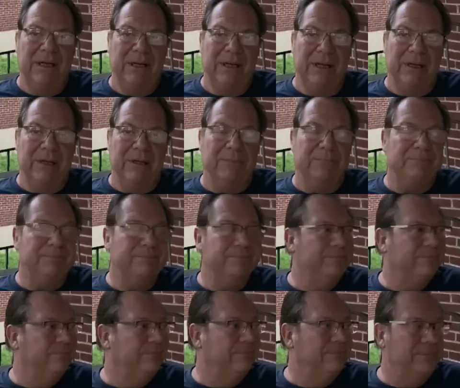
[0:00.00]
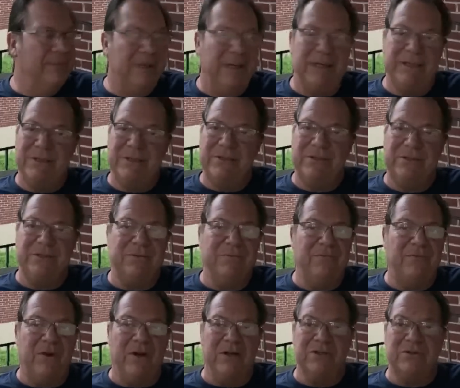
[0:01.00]
Yeah, it's
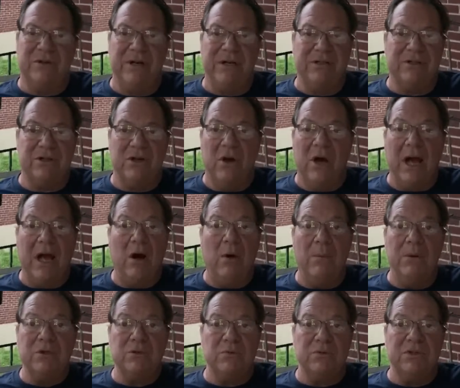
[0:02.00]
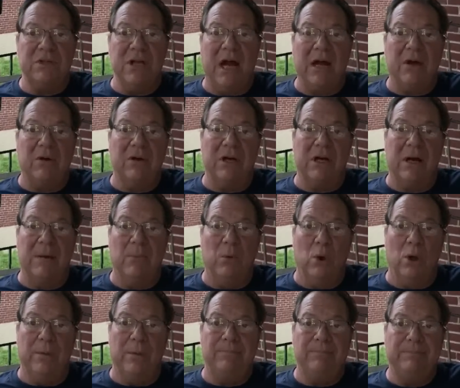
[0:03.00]
frustrating. So I almost was not going to come
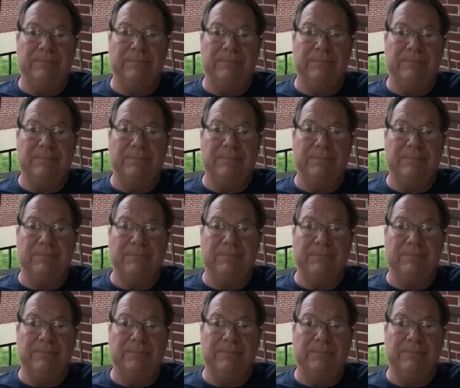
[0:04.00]
on.